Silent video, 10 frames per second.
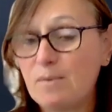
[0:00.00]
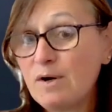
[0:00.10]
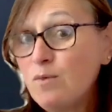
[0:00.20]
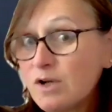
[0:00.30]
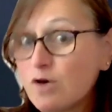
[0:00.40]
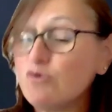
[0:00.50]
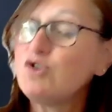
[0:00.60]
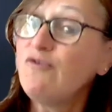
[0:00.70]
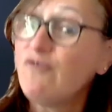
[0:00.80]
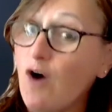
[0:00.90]
But we don't want to
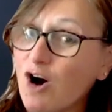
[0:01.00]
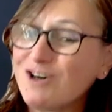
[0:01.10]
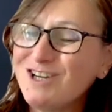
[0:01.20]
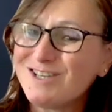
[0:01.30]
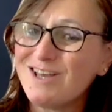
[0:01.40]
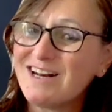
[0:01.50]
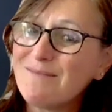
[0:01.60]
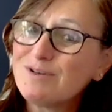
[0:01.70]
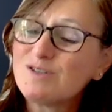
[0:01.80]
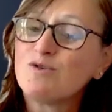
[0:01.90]
go too far so
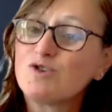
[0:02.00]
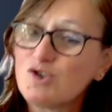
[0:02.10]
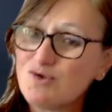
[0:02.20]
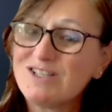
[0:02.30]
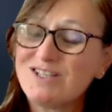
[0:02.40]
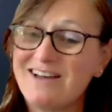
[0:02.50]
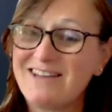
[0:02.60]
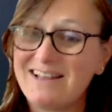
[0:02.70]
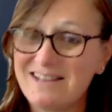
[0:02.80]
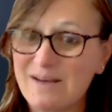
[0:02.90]
that it puts more stress
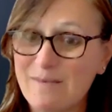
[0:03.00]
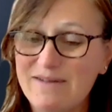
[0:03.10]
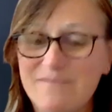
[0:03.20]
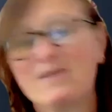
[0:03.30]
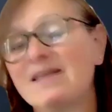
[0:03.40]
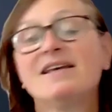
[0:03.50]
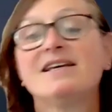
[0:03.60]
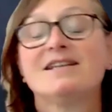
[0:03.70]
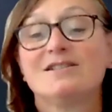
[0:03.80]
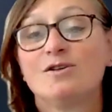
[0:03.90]
on that ligament.
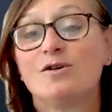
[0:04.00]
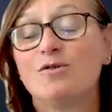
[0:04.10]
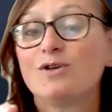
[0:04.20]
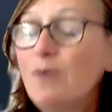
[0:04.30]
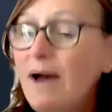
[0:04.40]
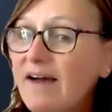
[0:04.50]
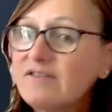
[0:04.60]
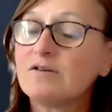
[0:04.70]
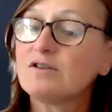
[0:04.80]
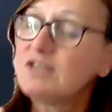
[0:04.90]
So you
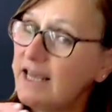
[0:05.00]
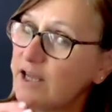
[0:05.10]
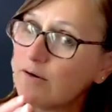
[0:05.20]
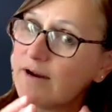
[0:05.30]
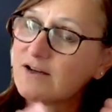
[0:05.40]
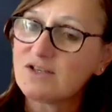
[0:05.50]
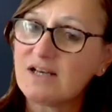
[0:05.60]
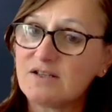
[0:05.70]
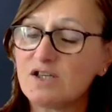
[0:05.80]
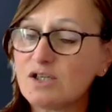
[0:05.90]
have to take your
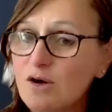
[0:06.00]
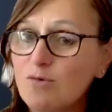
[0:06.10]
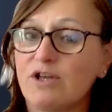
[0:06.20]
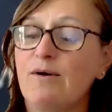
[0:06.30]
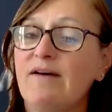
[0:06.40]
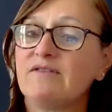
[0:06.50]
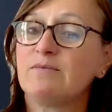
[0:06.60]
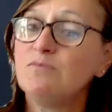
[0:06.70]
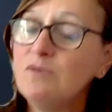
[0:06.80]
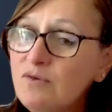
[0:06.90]
exercises slowly. You
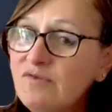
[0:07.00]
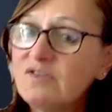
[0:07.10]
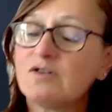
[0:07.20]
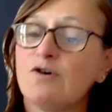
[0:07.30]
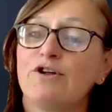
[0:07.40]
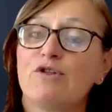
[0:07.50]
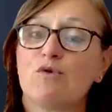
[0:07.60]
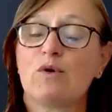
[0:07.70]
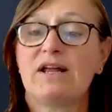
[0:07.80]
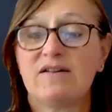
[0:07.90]
have to move slowly
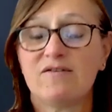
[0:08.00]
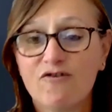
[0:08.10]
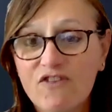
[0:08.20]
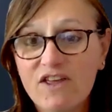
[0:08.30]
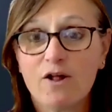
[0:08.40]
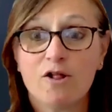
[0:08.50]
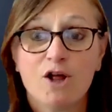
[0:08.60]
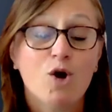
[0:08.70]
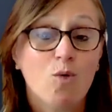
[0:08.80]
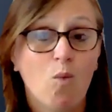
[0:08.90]
through it and
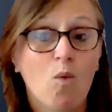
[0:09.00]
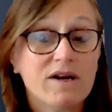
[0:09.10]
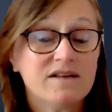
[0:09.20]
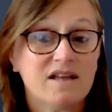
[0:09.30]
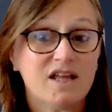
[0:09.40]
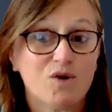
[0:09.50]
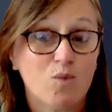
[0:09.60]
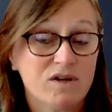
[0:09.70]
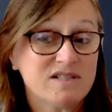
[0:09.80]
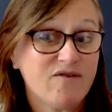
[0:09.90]
feel what
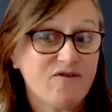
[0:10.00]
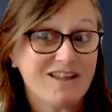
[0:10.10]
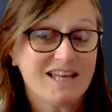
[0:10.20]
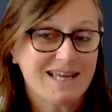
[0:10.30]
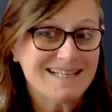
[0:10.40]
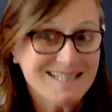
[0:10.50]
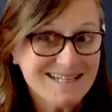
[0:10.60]
does it feel like?